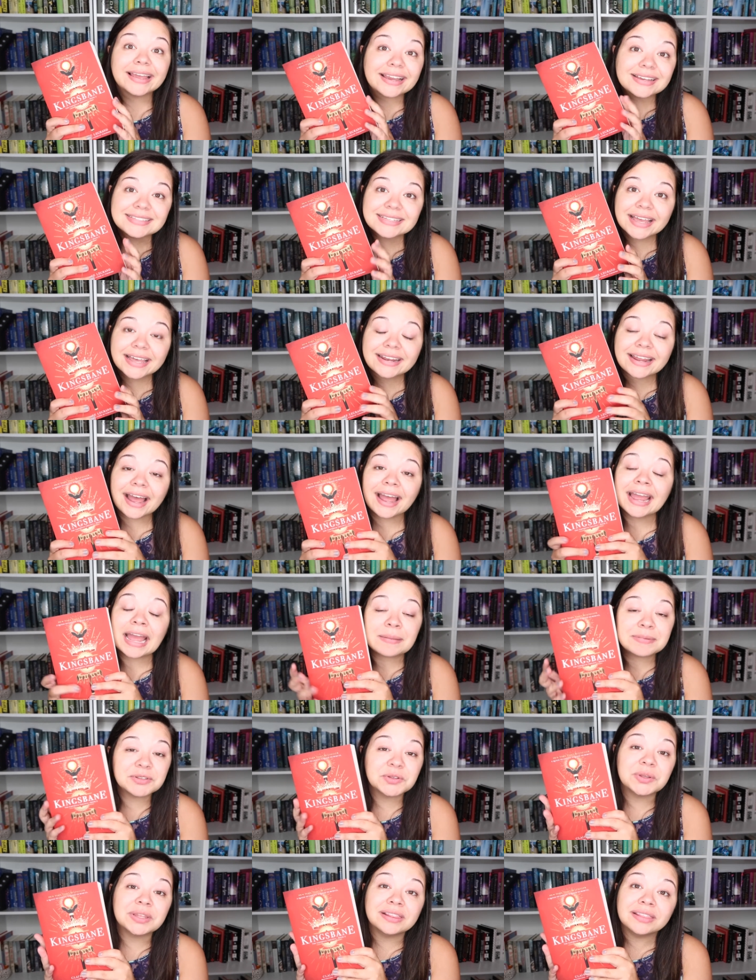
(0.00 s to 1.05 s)
Like I said, I
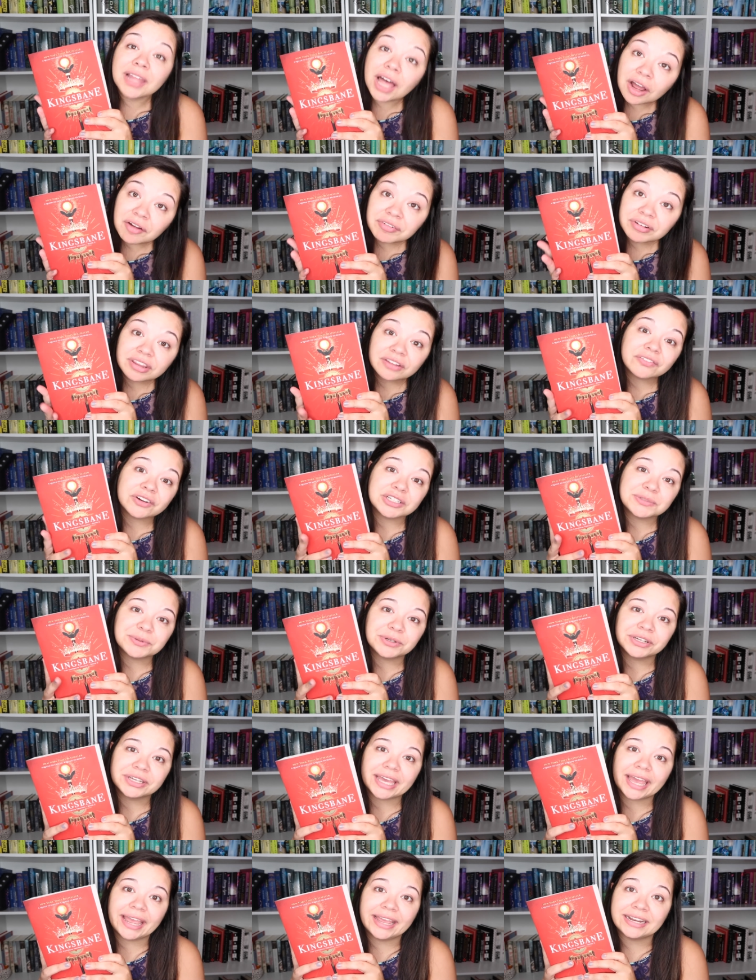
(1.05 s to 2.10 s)
absolutely loved the first
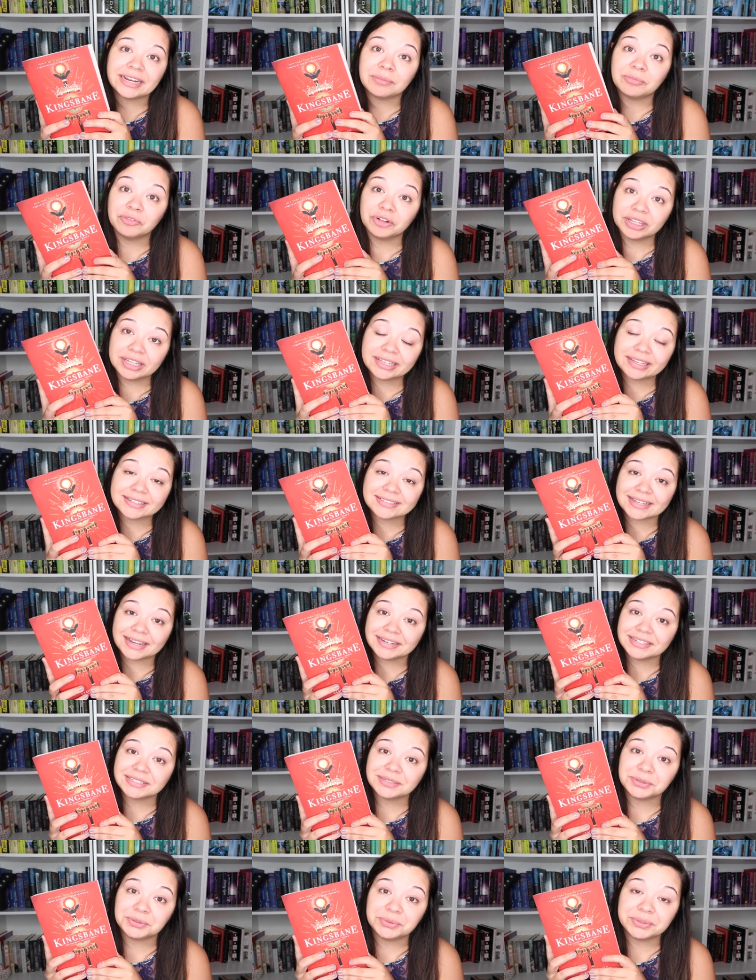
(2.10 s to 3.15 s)
book, and I'm really
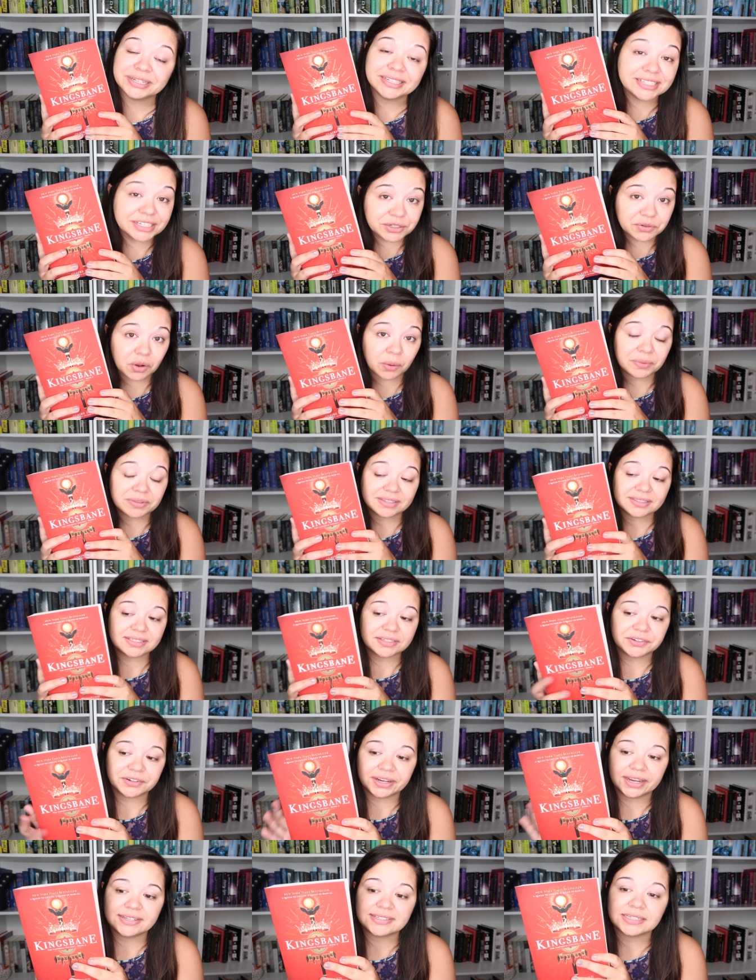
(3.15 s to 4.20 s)
excited to continue on with the
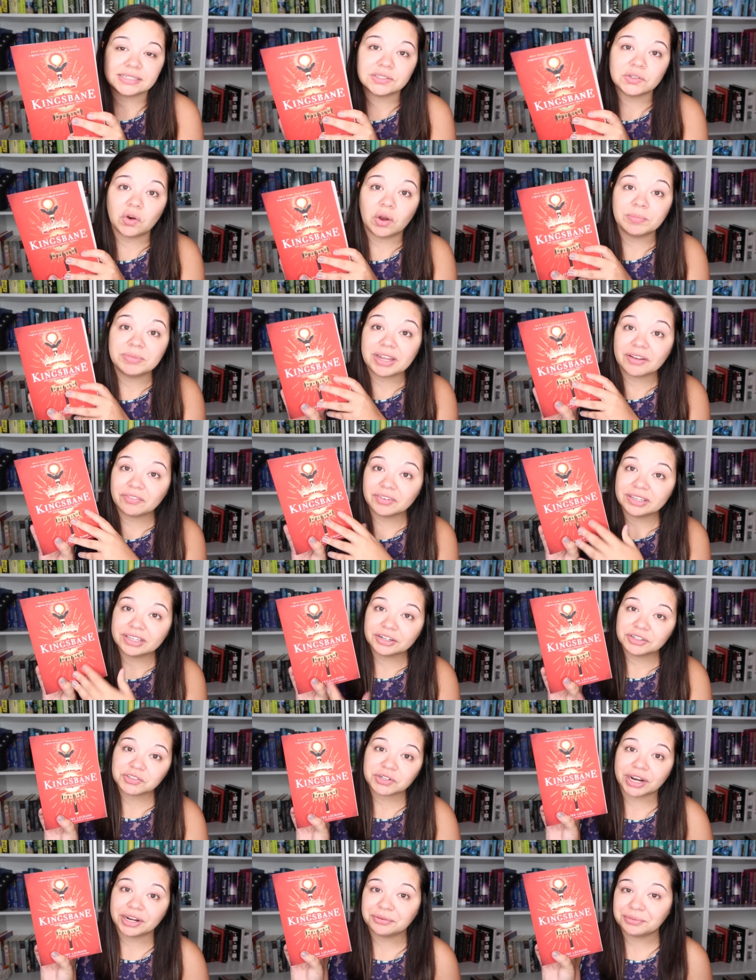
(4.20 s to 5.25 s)
series, and so I'm definitely
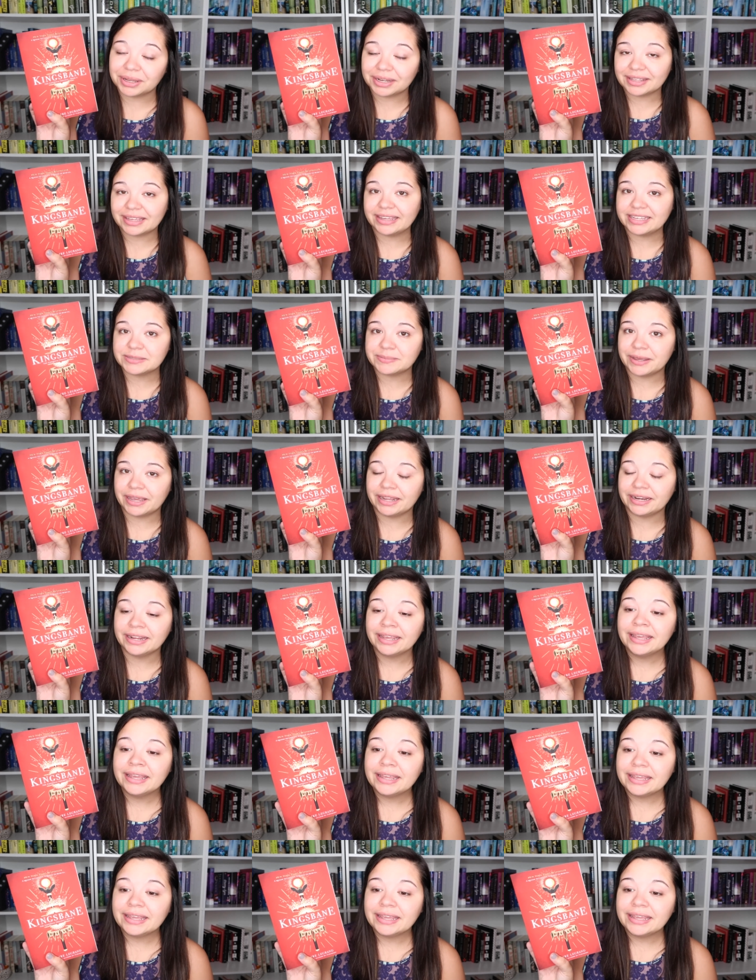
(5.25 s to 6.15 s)
going to try to read Kingsbane